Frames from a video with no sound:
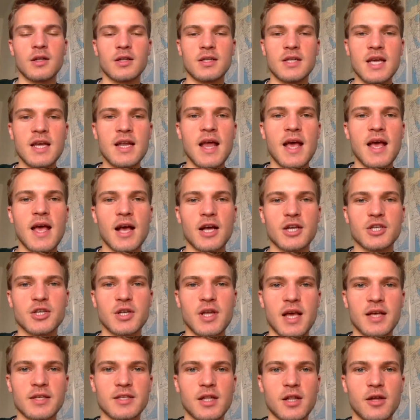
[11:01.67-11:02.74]
D N A actually
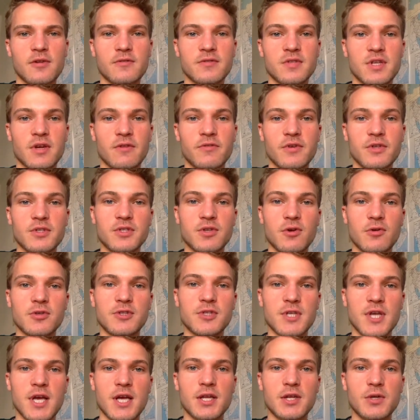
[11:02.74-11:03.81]
has a lot of stuff
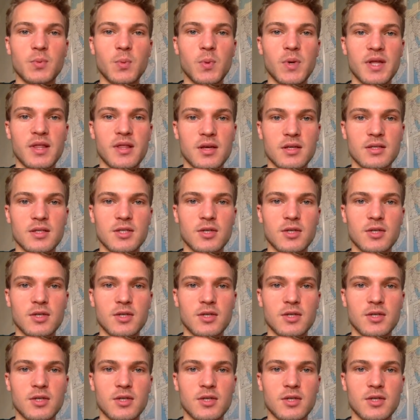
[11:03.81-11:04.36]
associated with it.